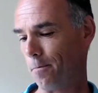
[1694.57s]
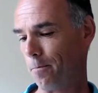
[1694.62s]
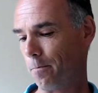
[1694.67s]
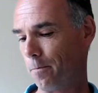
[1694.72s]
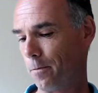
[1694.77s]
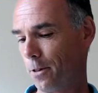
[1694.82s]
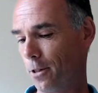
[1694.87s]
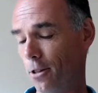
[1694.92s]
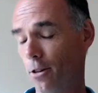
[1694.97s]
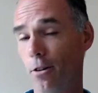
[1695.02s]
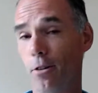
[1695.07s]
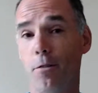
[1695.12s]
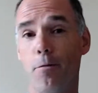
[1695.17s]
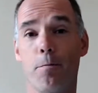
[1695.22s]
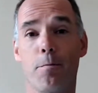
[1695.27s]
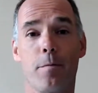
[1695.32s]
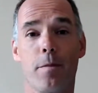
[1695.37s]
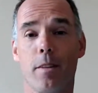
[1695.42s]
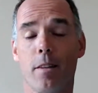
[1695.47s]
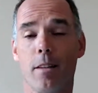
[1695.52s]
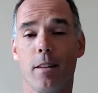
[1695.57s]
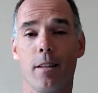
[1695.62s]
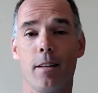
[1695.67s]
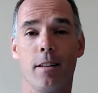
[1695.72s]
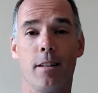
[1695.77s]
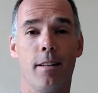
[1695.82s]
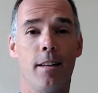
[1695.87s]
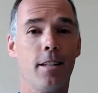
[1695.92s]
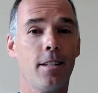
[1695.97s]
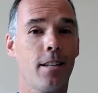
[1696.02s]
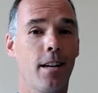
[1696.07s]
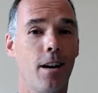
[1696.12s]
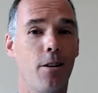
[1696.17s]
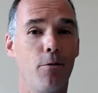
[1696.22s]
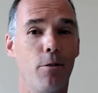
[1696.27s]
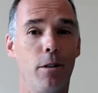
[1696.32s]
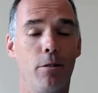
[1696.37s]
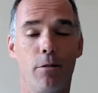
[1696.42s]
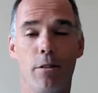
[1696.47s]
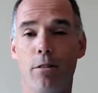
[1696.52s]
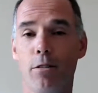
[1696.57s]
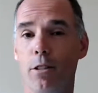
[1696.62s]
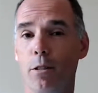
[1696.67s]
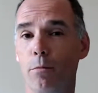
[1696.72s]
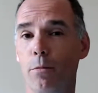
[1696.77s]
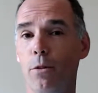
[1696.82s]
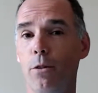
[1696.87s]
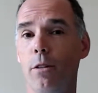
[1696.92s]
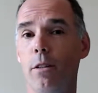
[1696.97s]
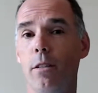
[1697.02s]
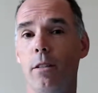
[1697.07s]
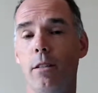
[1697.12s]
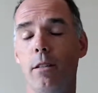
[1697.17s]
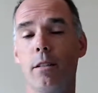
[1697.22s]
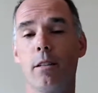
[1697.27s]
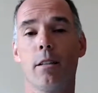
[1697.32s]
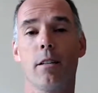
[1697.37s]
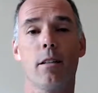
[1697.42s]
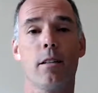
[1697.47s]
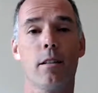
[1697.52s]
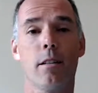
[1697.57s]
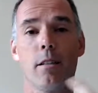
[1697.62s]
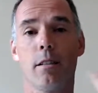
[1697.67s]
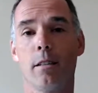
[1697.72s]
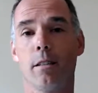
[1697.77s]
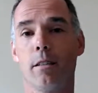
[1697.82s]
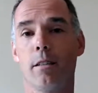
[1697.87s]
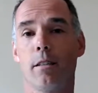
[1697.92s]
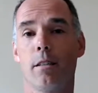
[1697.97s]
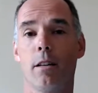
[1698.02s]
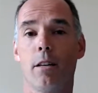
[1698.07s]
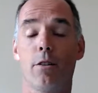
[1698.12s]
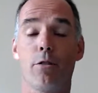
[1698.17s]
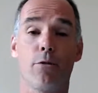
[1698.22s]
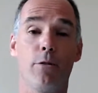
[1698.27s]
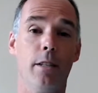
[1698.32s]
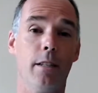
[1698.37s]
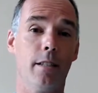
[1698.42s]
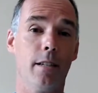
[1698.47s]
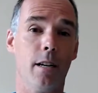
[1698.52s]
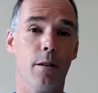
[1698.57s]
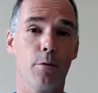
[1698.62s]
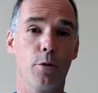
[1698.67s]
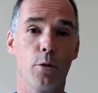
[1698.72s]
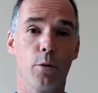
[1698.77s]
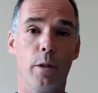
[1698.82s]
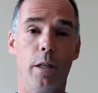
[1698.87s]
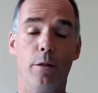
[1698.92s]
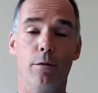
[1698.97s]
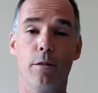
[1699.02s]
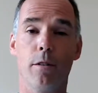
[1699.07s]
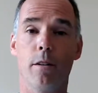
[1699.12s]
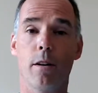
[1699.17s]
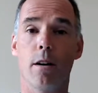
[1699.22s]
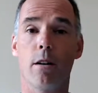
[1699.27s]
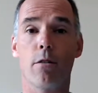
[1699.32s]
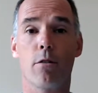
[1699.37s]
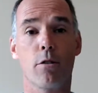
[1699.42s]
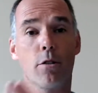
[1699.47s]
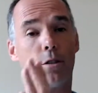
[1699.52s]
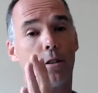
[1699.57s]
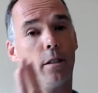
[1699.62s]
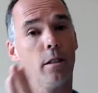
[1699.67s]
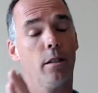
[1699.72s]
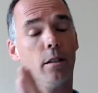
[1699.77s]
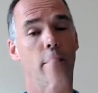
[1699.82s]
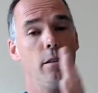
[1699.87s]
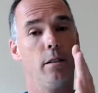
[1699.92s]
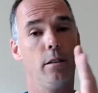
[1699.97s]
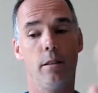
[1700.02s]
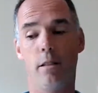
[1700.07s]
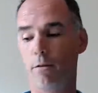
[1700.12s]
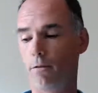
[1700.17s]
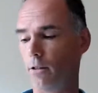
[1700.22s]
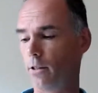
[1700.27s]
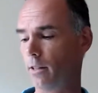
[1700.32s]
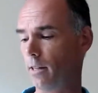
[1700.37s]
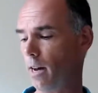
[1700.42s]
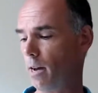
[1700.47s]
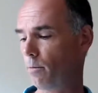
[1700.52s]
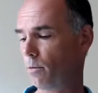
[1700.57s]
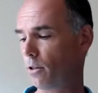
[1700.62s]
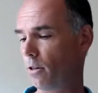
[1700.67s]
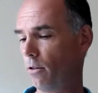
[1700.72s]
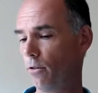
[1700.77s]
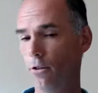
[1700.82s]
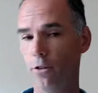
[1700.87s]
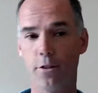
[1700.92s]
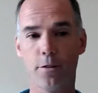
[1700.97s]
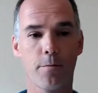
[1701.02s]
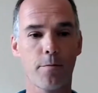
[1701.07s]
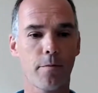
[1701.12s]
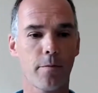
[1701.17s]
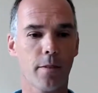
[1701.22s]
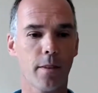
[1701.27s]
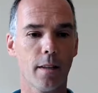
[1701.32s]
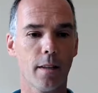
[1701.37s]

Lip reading: So that's how we wrote the book, 3 times 24 hours in different time zones.